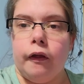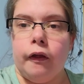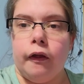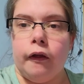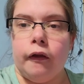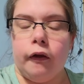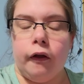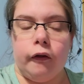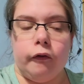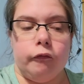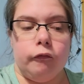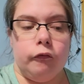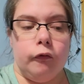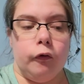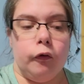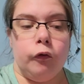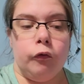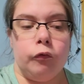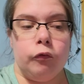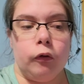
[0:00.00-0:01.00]
Hey guys,
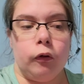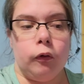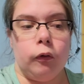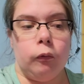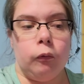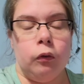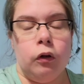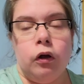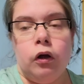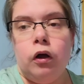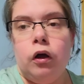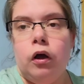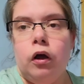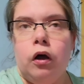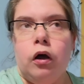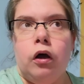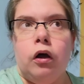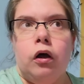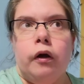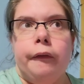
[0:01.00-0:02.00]
so
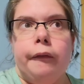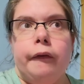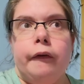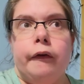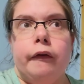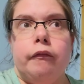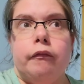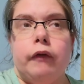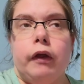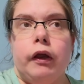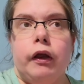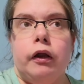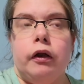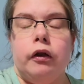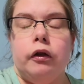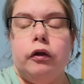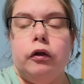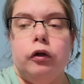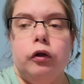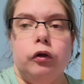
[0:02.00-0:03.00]
it's
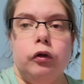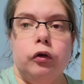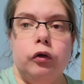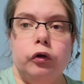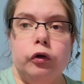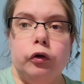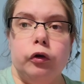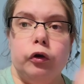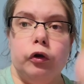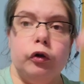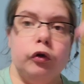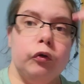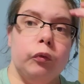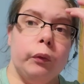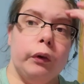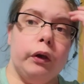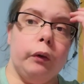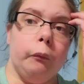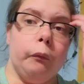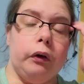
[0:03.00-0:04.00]

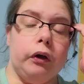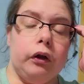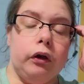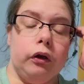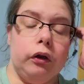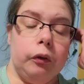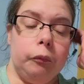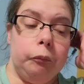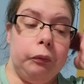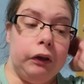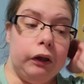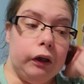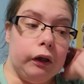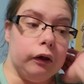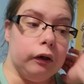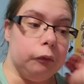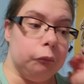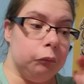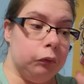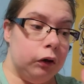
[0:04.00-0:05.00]
8:21
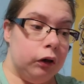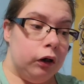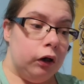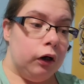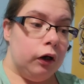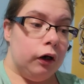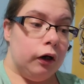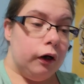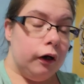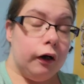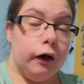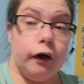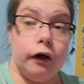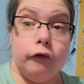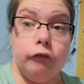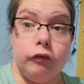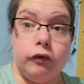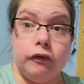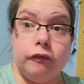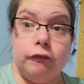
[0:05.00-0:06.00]
p.m. I
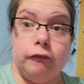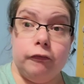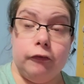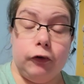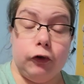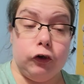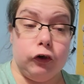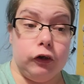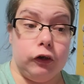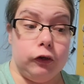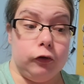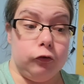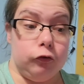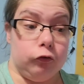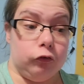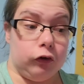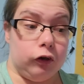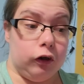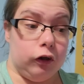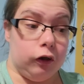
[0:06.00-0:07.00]
have a serious
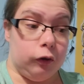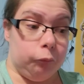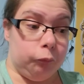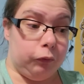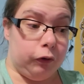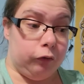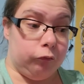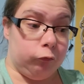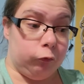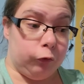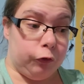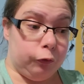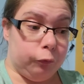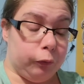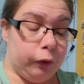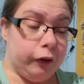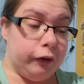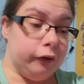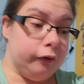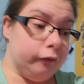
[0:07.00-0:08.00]
reading update for you
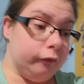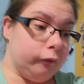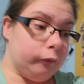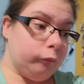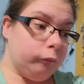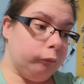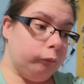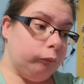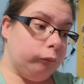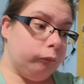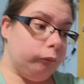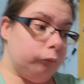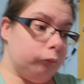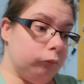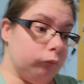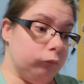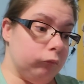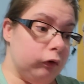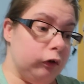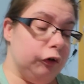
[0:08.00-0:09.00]
guys.
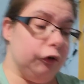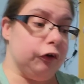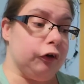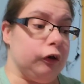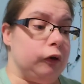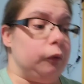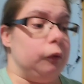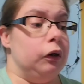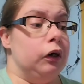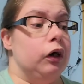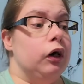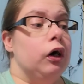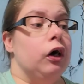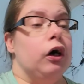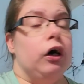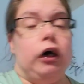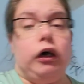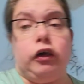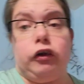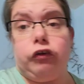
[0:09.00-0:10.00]
So
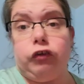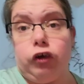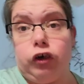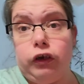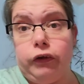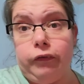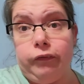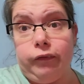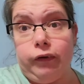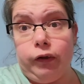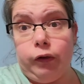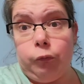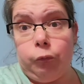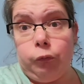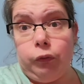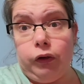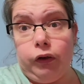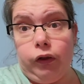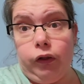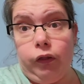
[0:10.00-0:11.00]
I started the day
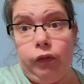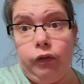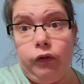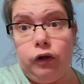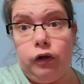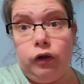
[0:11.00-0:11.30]
with